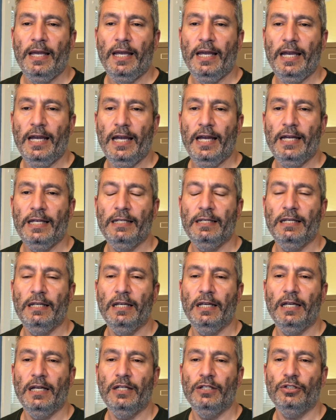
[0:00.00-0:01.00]
And
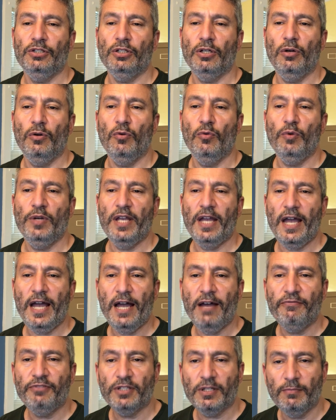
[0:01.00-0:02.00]
so we
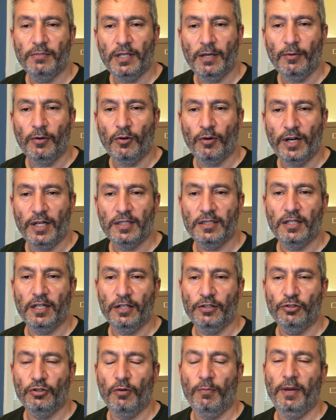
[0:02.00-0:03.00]
have some Democrats
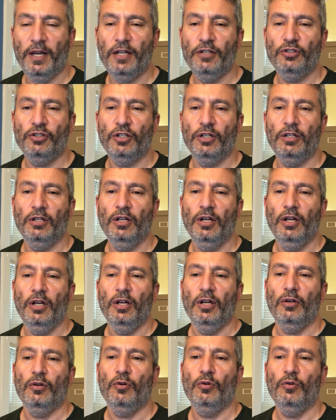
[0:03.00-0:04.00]
like Joe Manchin,
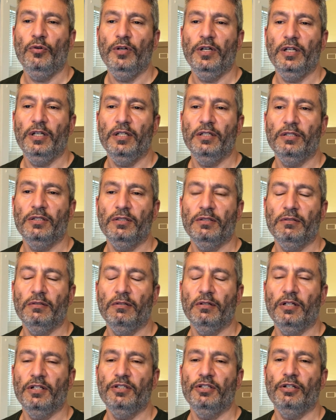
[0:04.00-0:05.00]
who is
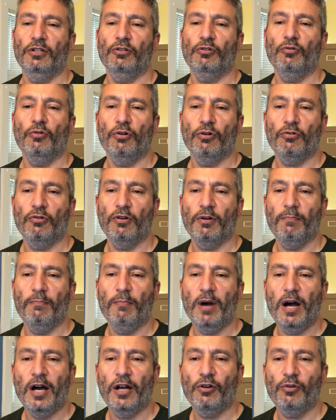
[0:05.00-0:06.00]
considered quote unquote a
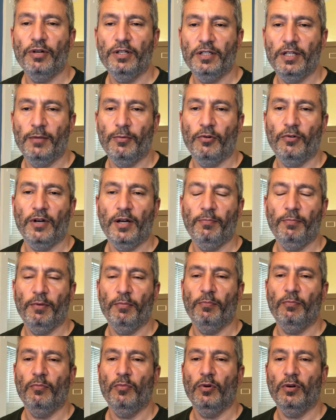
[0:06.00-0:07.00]
moderate Democrat,
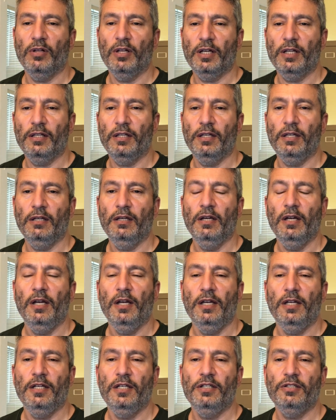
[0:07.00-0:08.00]
but more likely
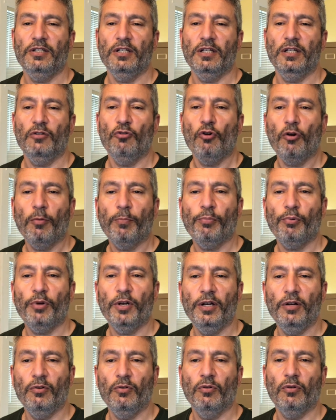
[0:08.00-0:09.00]
he's a
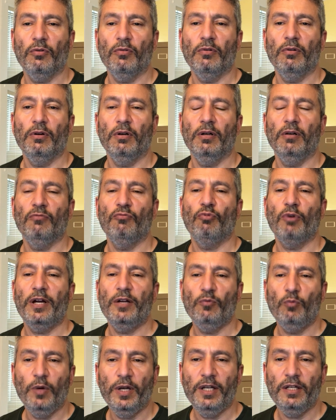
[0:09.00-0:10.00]
corporate or
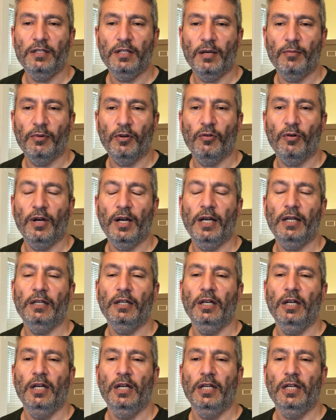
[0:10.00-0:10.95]
right-wing Democrat